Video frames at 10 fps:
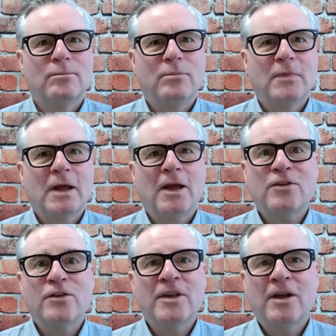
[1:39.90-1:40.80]
I
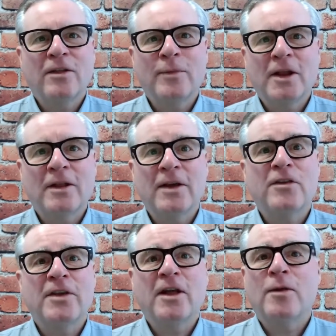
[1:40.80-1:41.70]
also tell them that I'll never
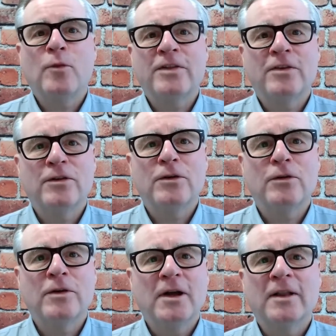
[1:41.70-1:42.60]
tell them what to
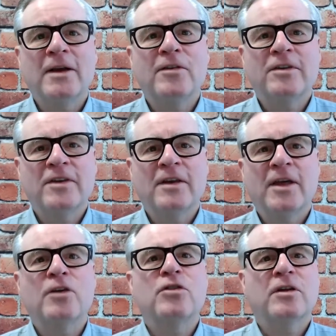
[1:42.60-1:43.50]
do. I'll never say,
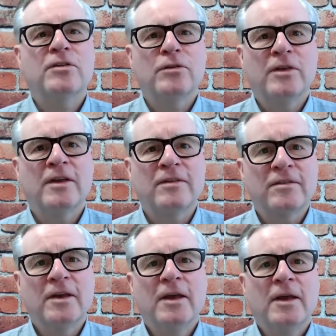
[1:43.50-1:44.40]
thou shalt do this.